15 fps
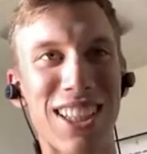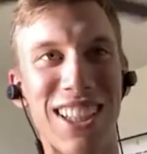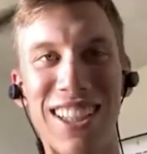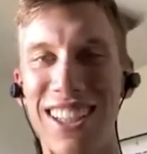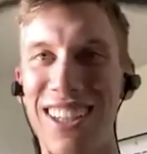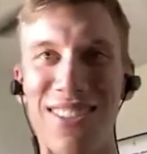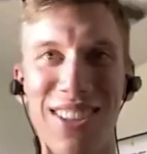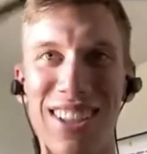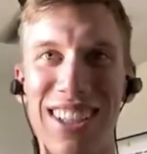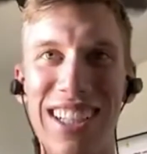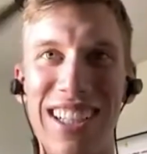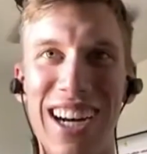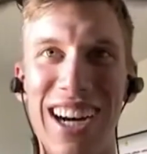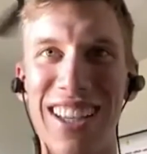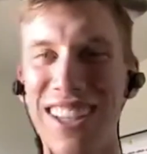And they're
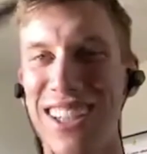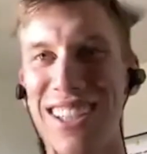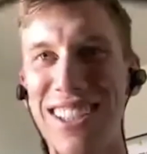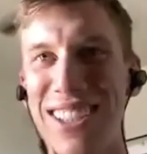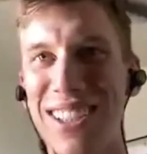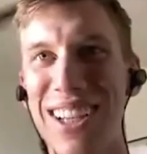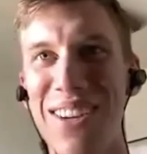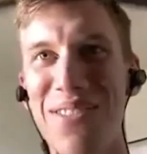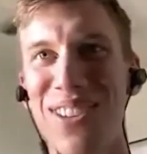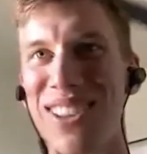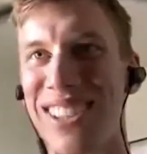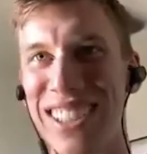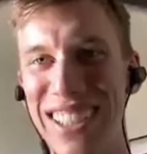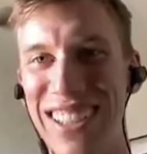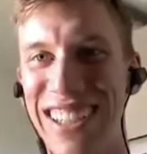really not, they're two
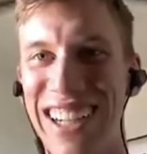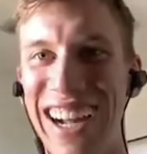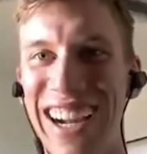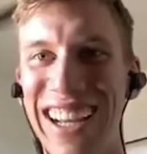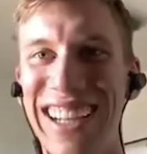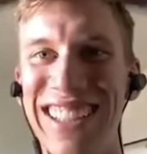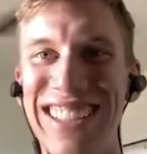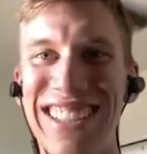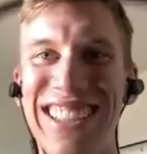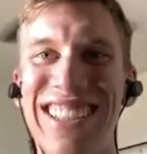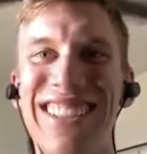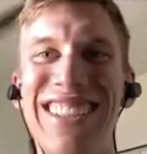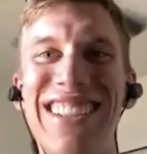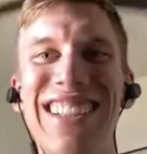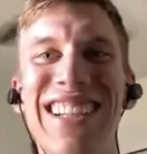liberals going at it.
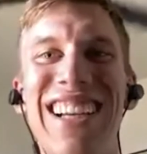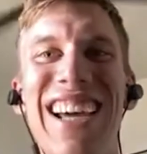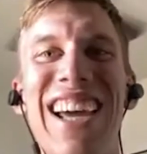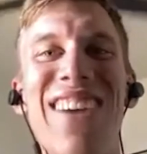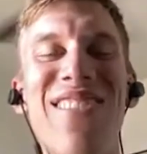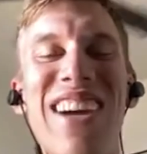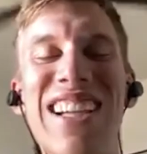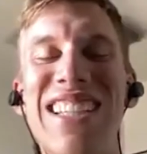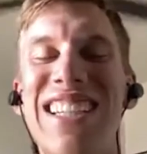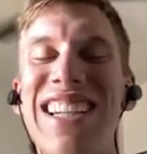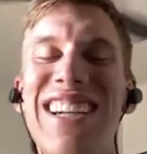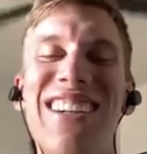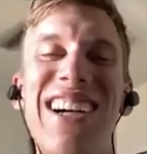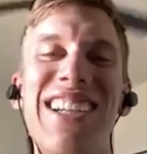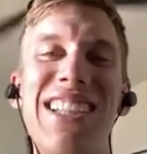So it makes it
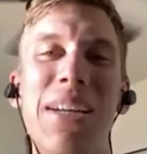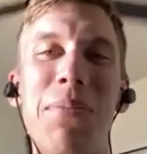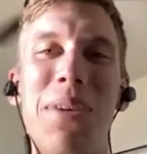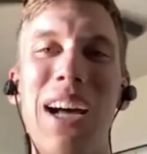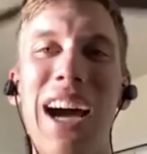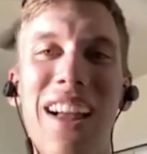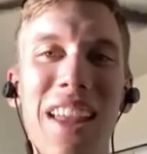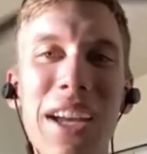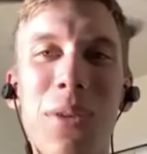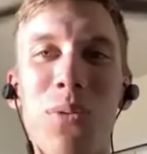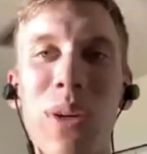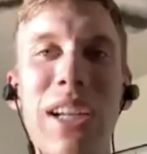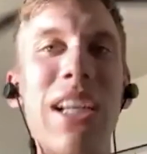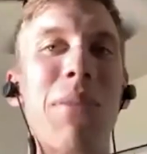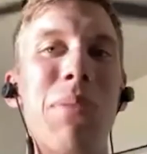interesting, but I like
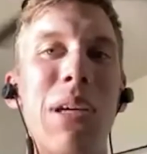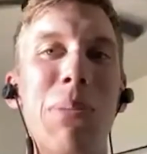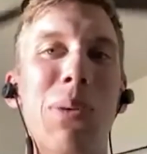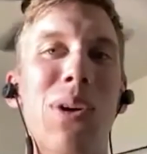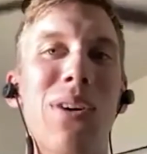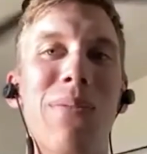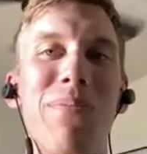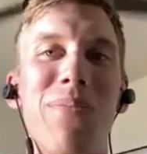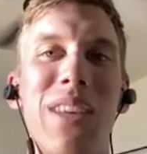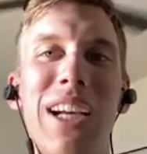reading people.